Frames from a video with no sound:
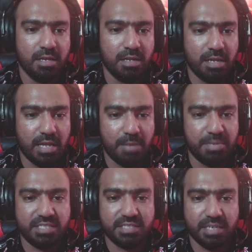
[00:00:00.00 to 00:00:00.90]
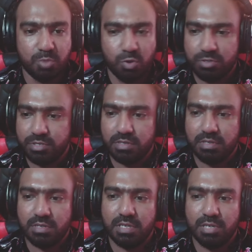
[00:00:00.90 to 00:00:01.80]
having same rules,
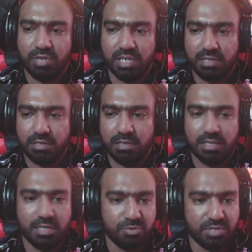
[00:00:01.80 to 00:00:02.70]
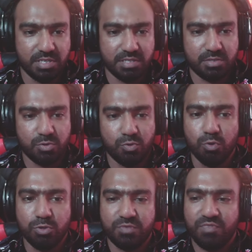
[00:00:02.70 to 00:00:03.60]
you can use this
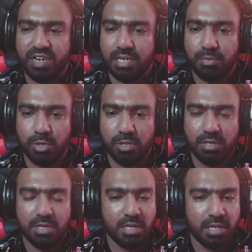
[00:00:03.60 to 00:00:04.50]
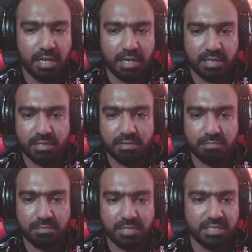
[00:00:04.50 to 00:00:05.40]
rules variable. And
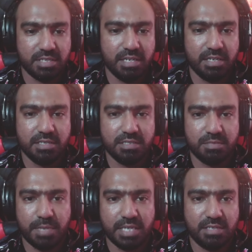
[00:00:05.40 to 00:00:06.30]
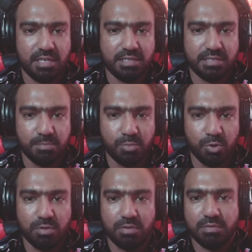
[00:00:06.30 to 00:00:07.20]
this thing is basically
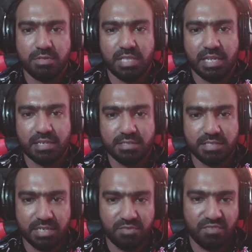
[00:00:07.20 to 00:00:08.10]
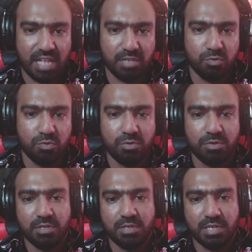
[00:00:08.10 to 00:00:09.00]
simple, like set value,
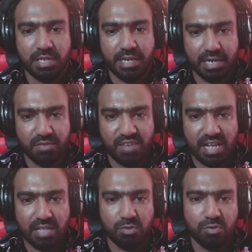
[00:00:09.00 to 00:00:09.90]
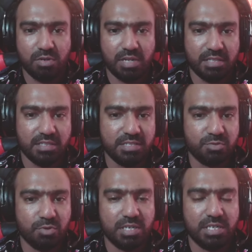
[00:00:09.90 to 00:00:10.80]
get value, and this
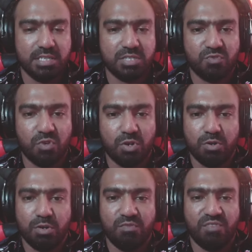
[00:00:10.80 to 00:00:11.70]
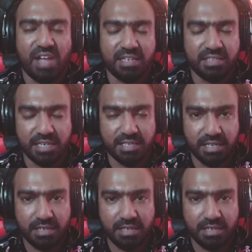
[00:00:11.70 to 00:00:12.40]
one is for validating.